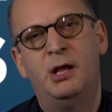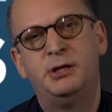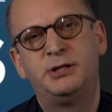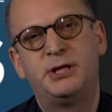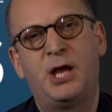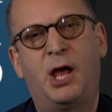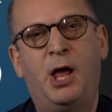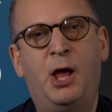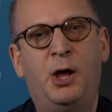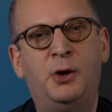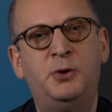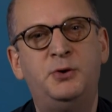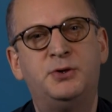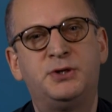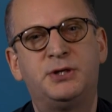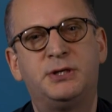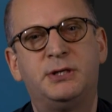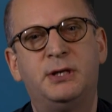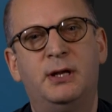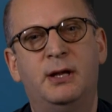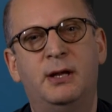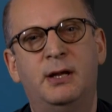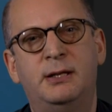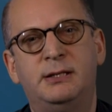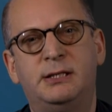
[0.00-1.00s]
to
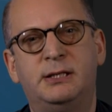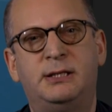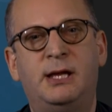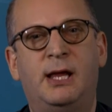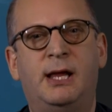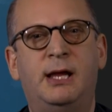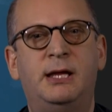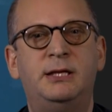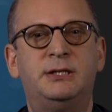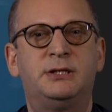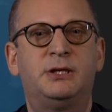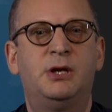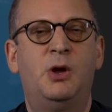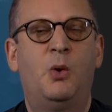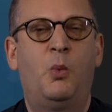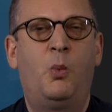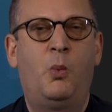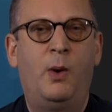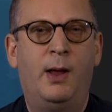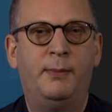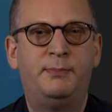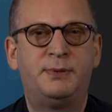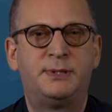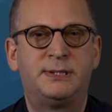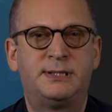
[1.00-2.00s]
host today's
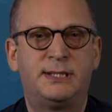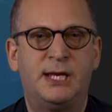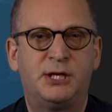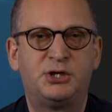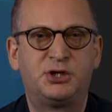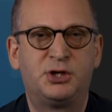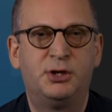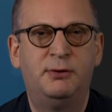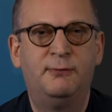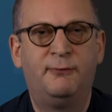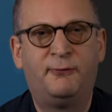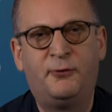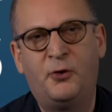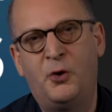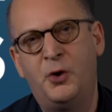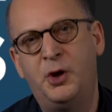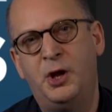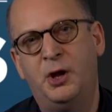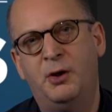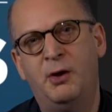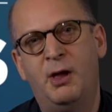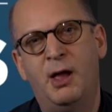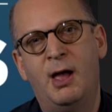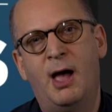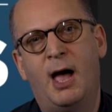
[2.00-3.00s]
web session for
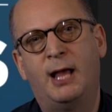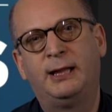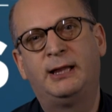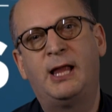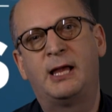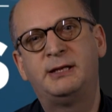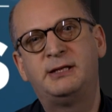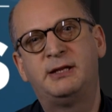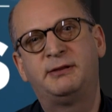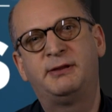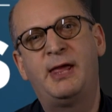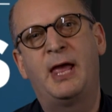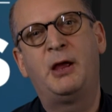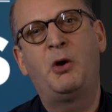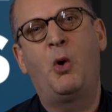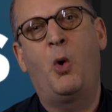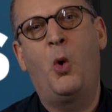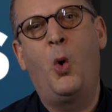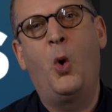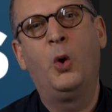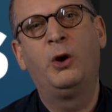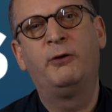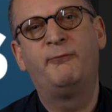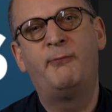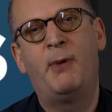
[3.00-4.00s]
you. I'd like to thank
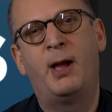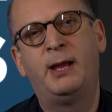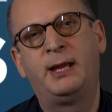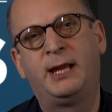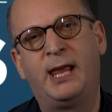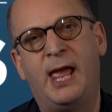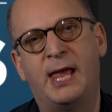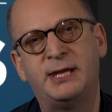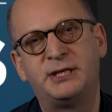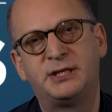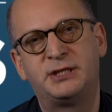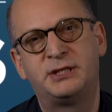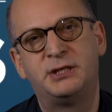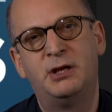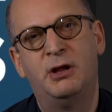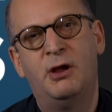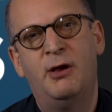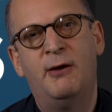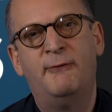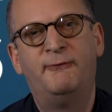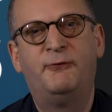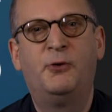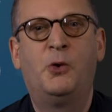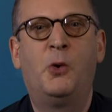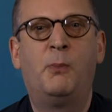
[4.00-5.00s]
all of my guests
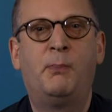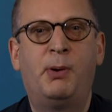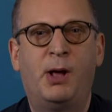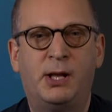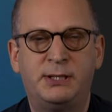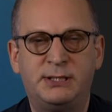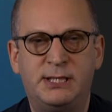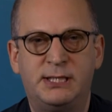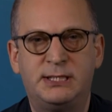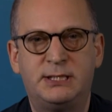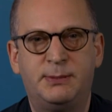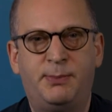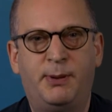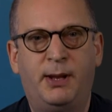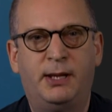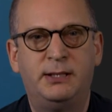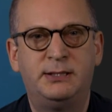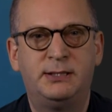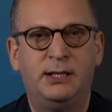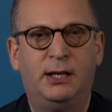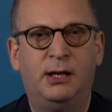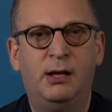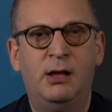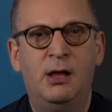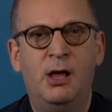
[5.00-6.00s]
for
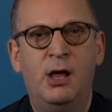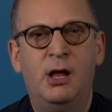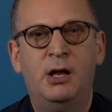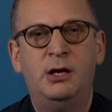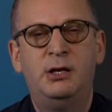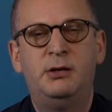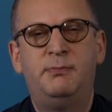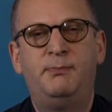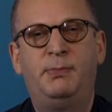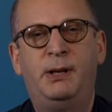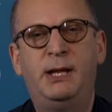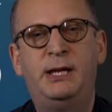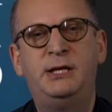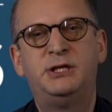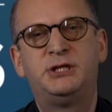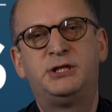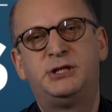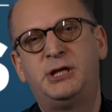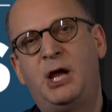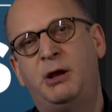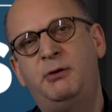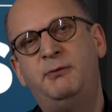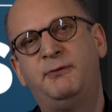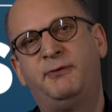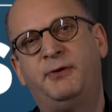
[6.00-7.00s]
participating. Please
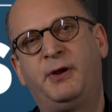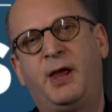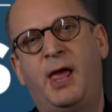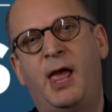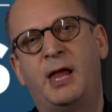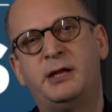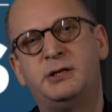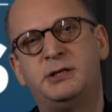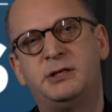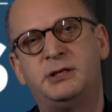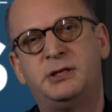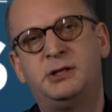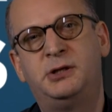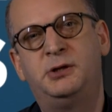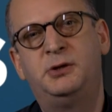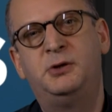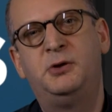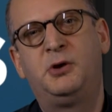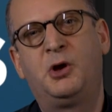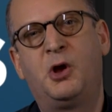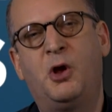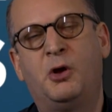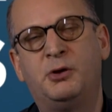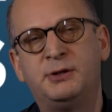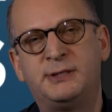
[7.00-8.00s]
don't forget
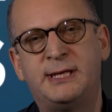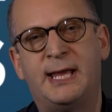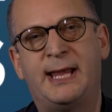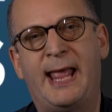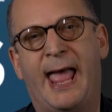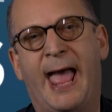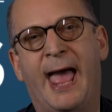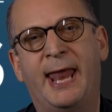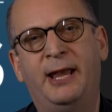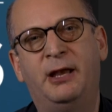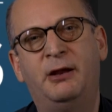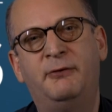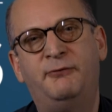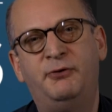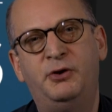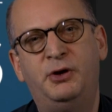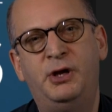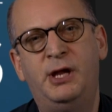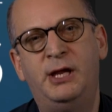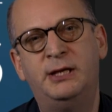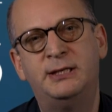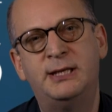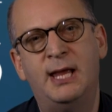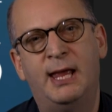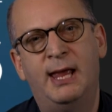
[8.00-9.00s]
to contact Anna if you
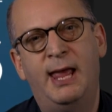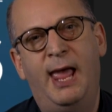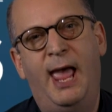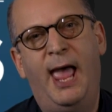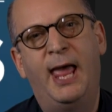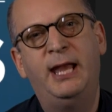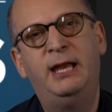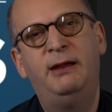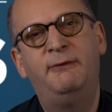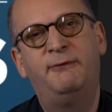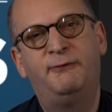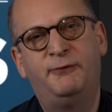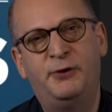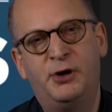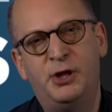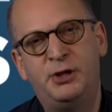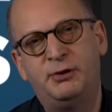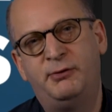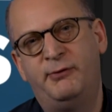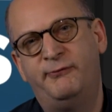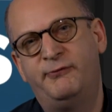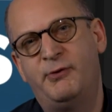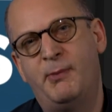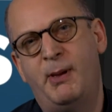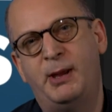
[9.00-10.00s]
need any
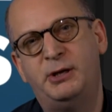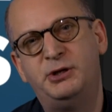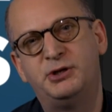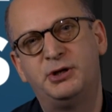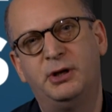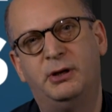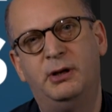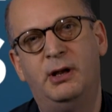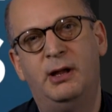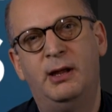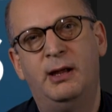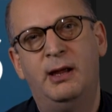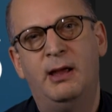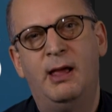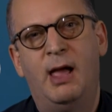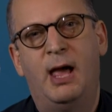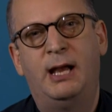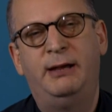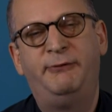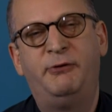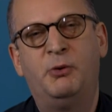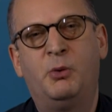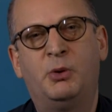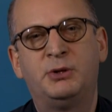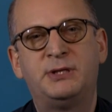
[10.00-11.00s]
further information.
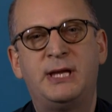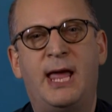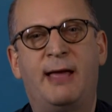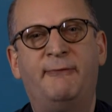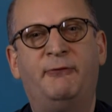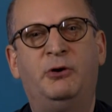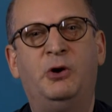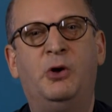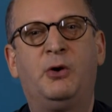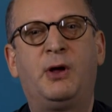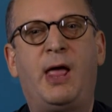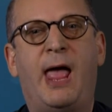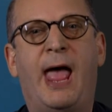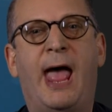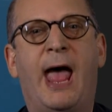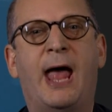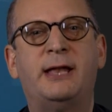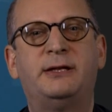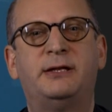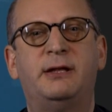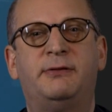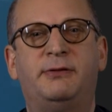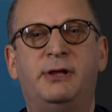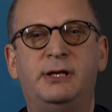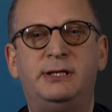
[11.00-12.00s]
And if you want to have a look
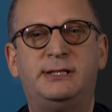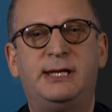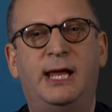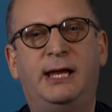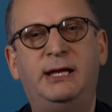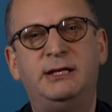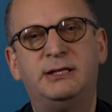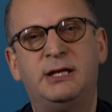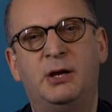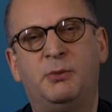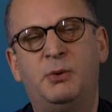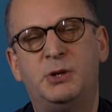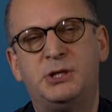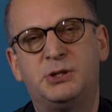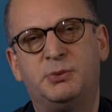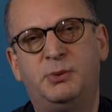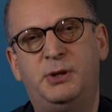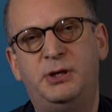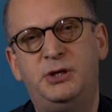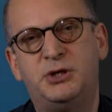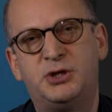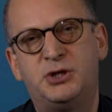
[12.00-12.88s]
at the data, which we